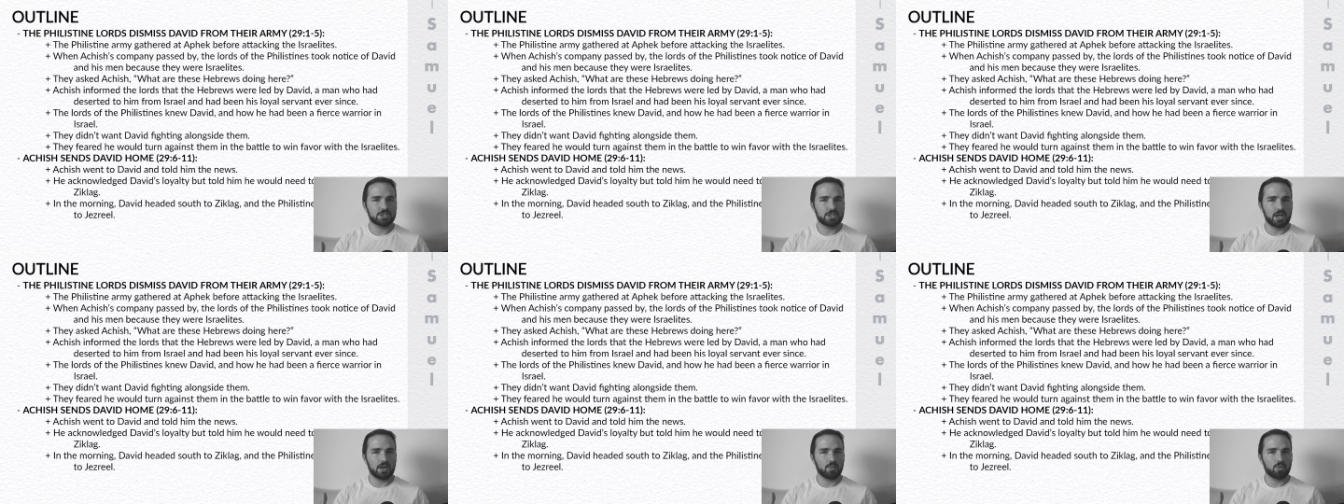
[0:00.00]

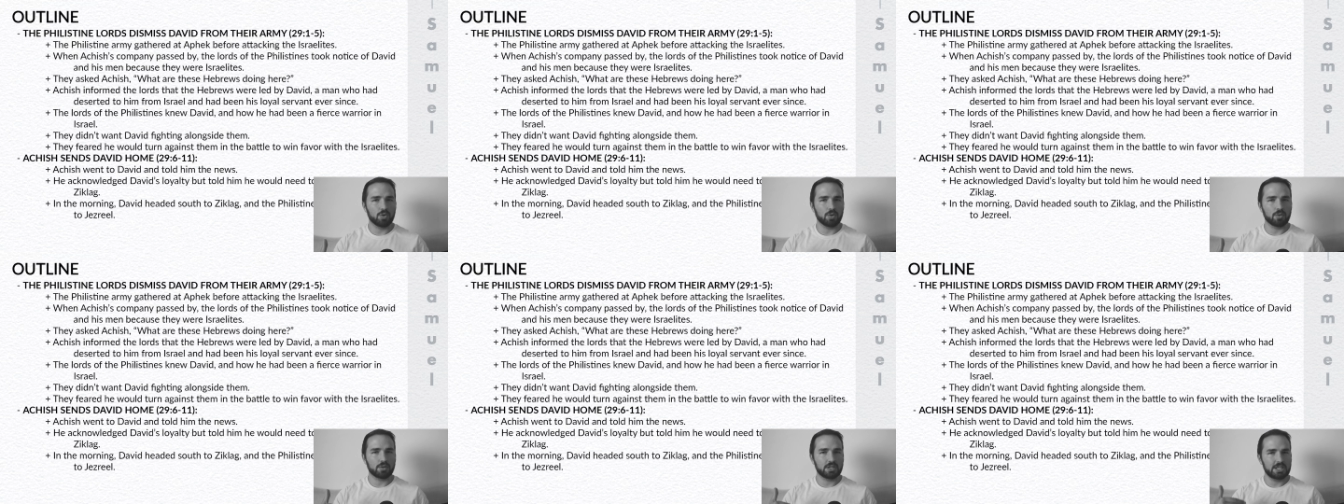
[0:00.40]
they
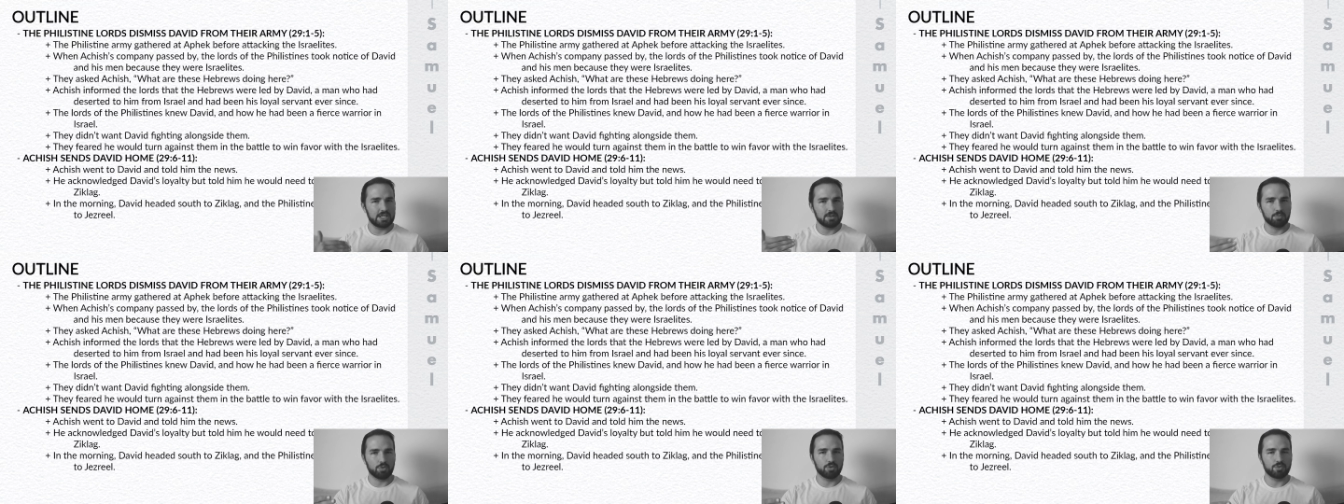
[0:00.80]
were
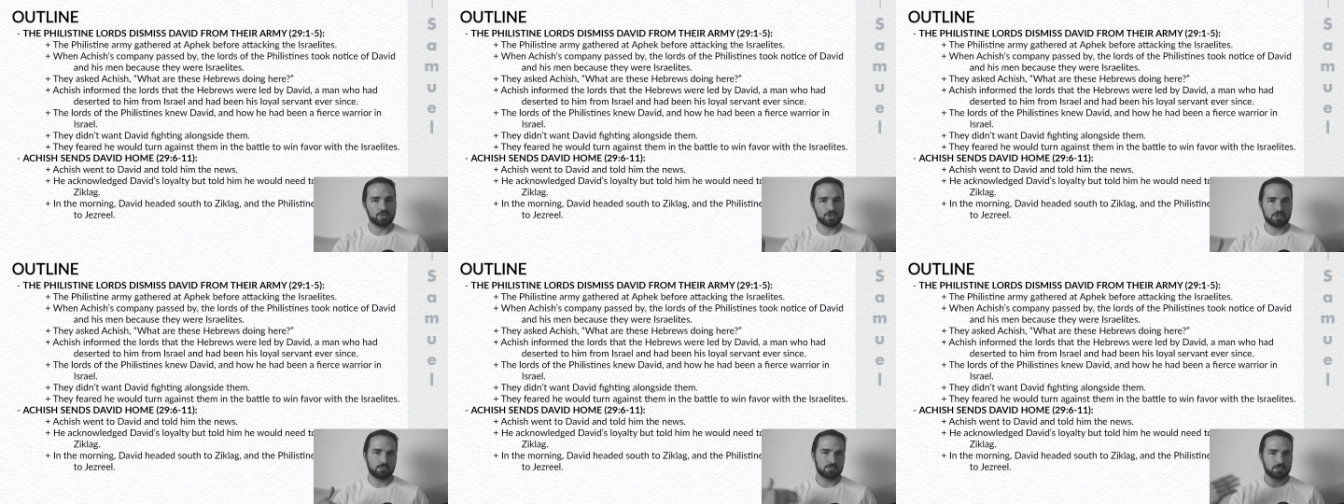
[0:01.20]
Hebrews,
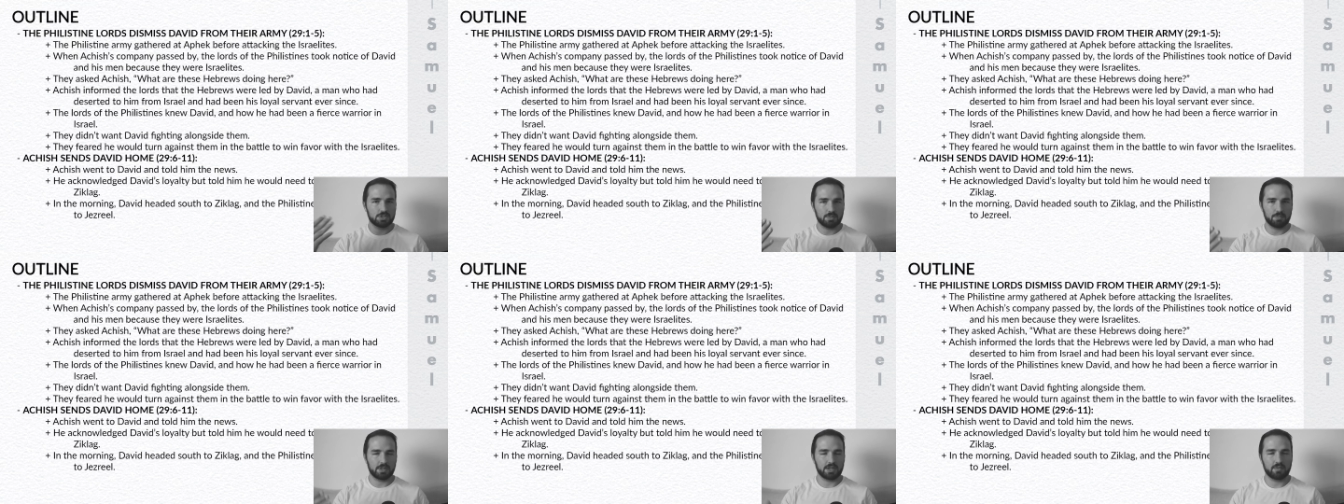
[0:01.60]
and
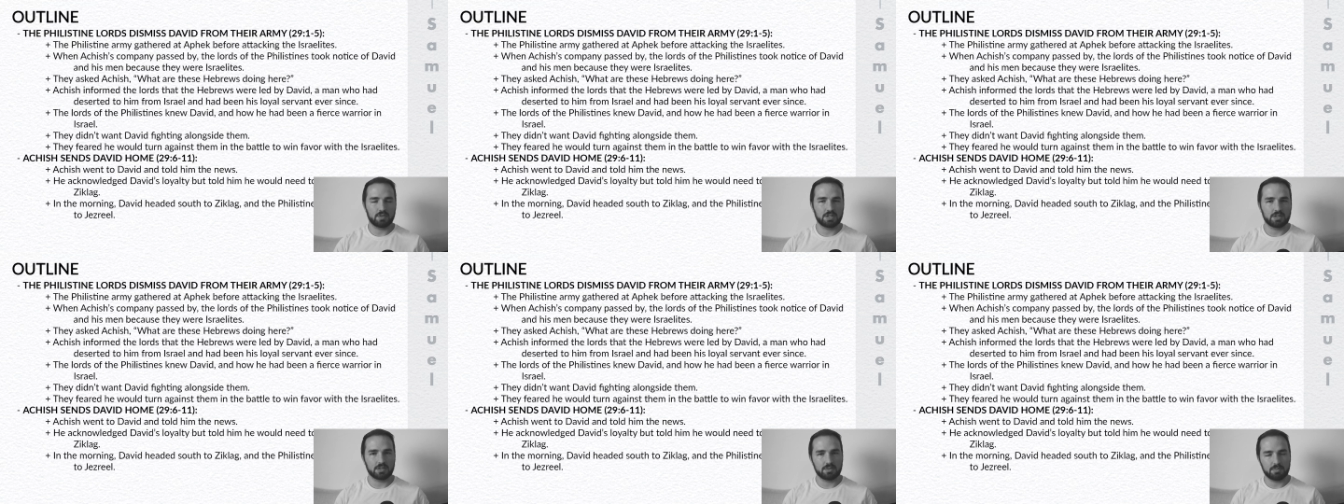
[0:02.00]
something
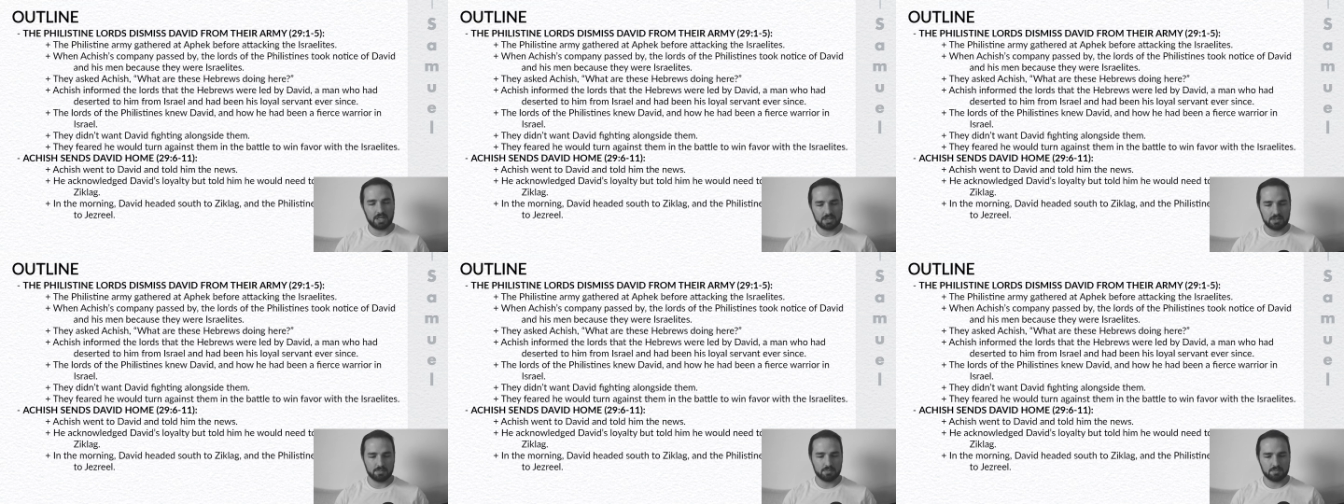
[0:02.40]
evidently
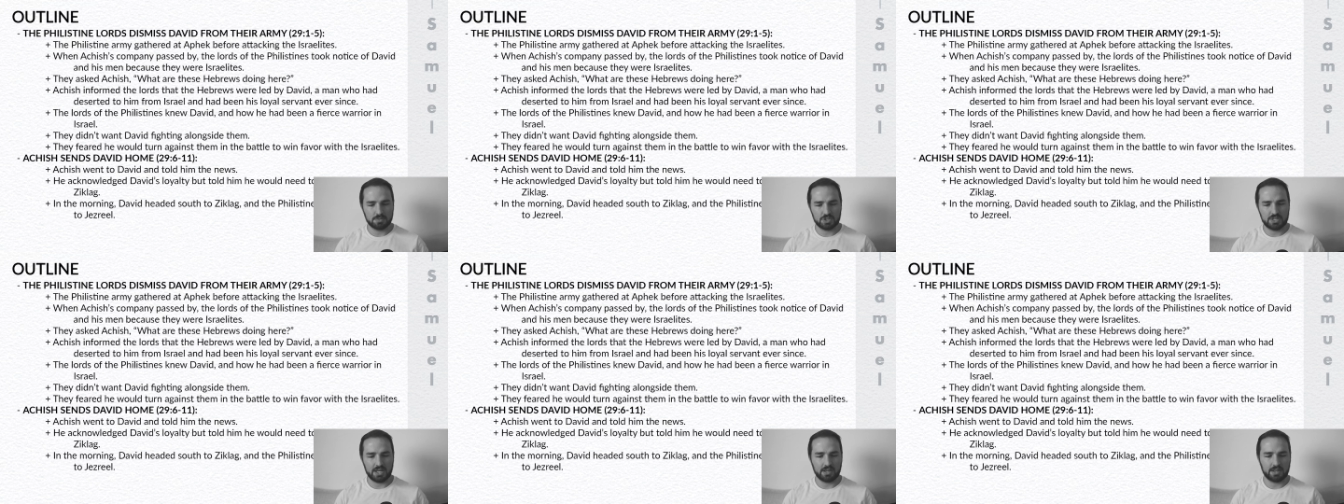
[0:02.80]
made them
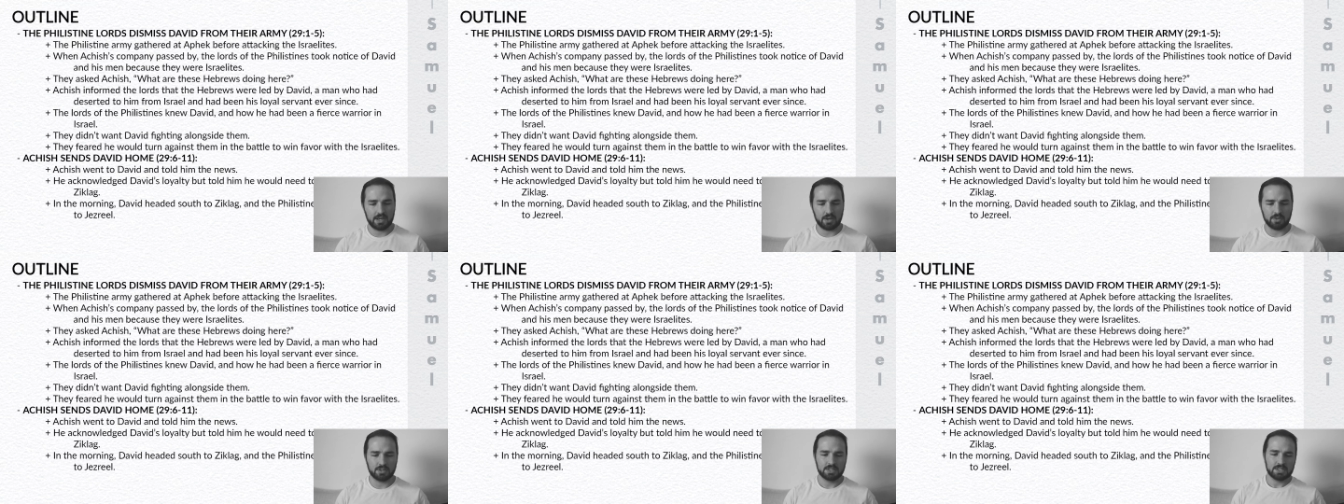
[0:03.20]
stand
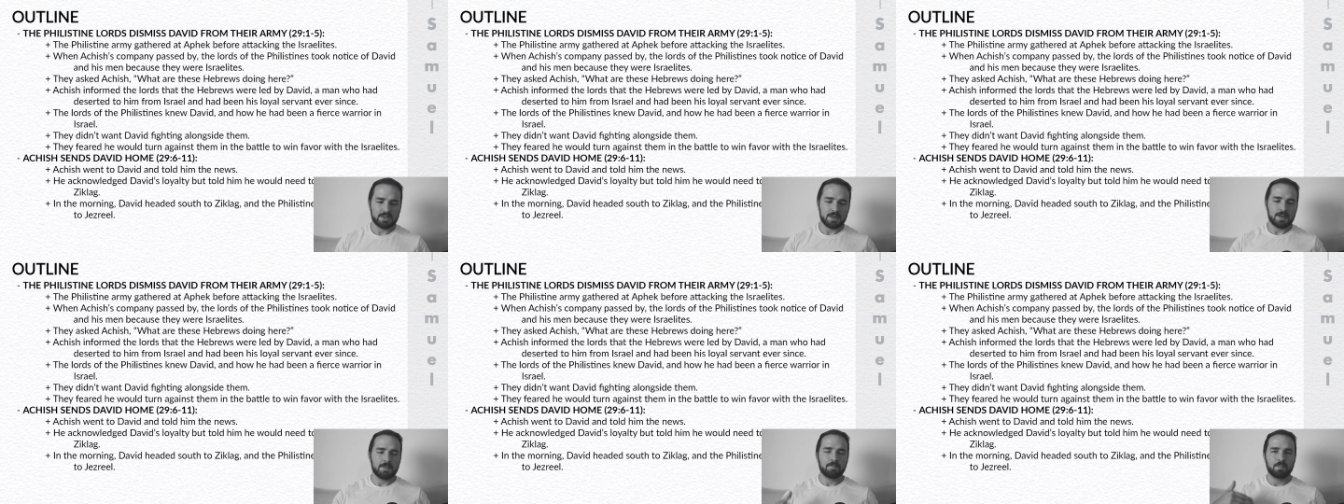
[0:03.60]
out.
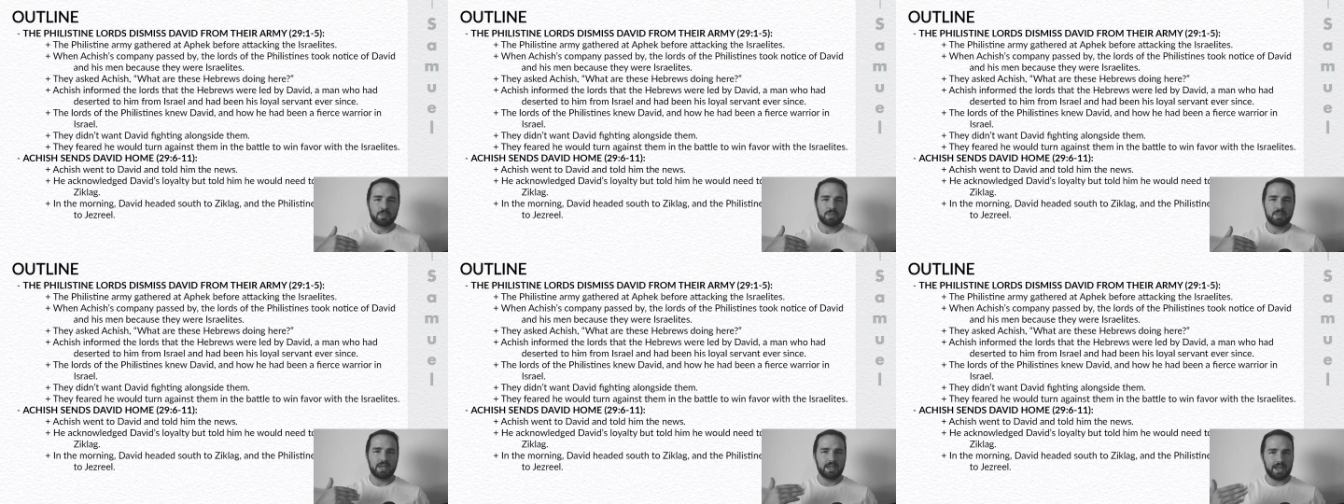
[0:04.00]

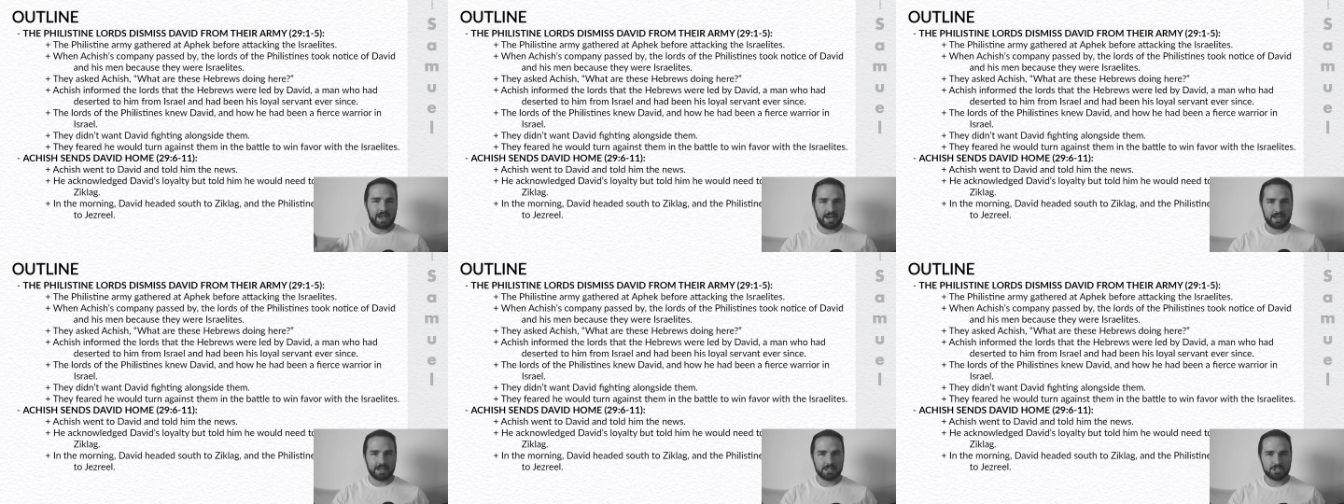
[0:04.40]
They
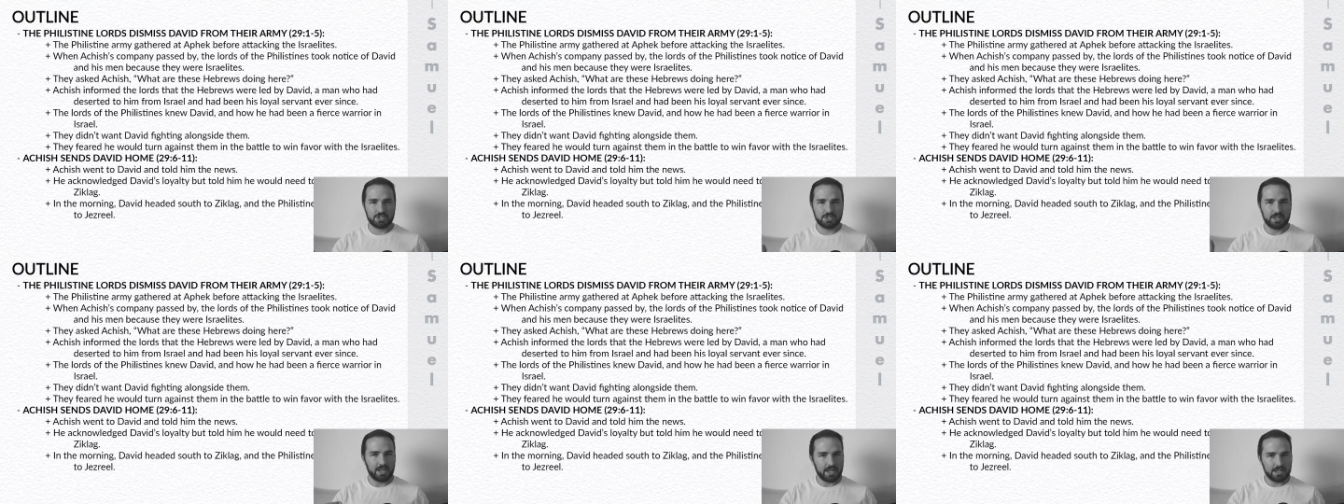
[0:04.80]

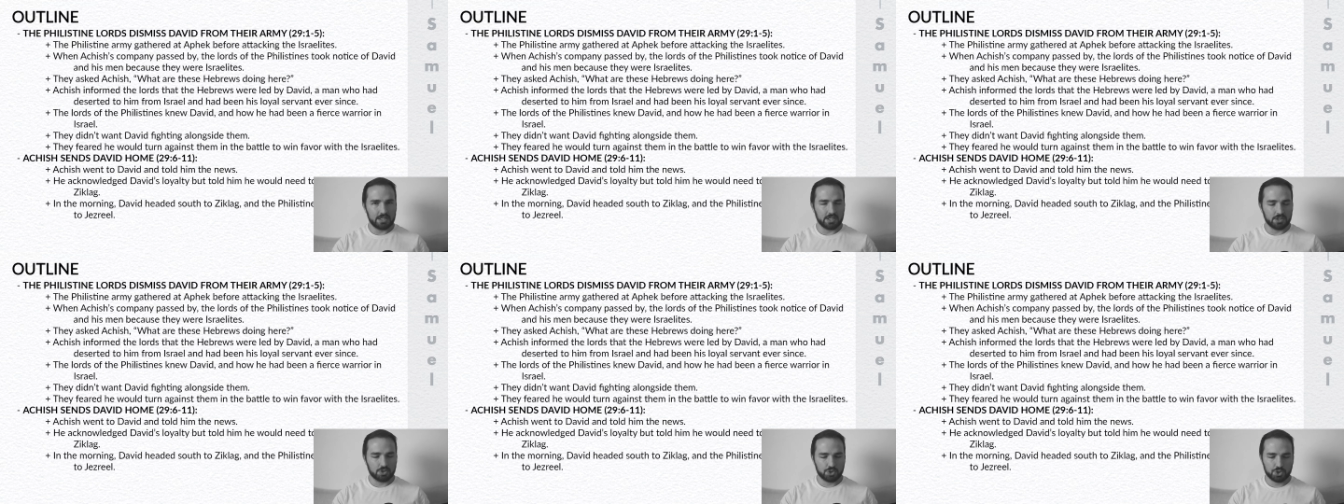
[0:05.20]
asked
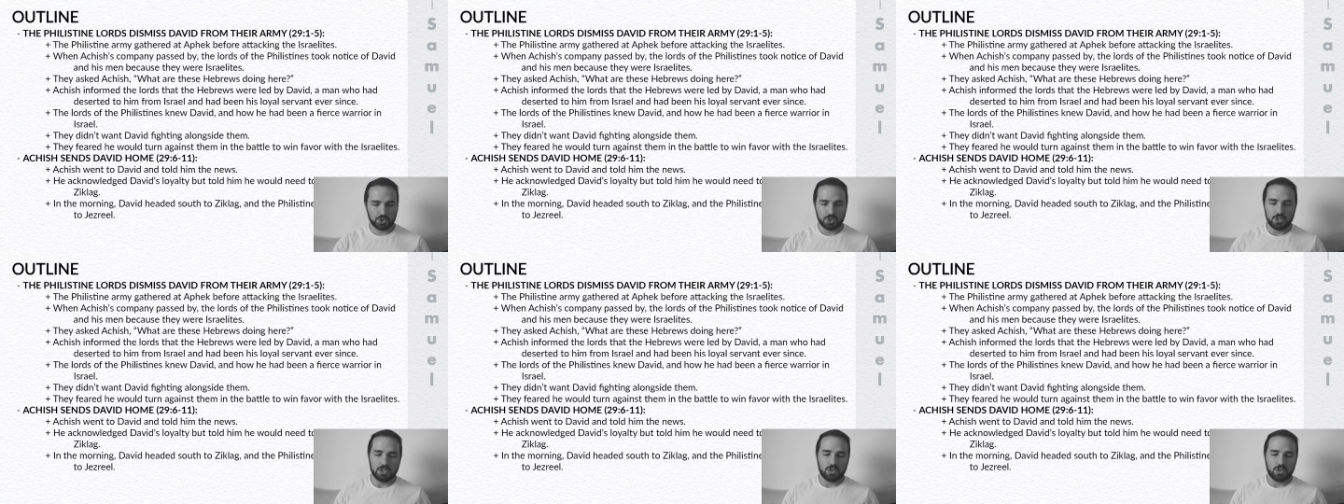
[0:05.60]
Achish,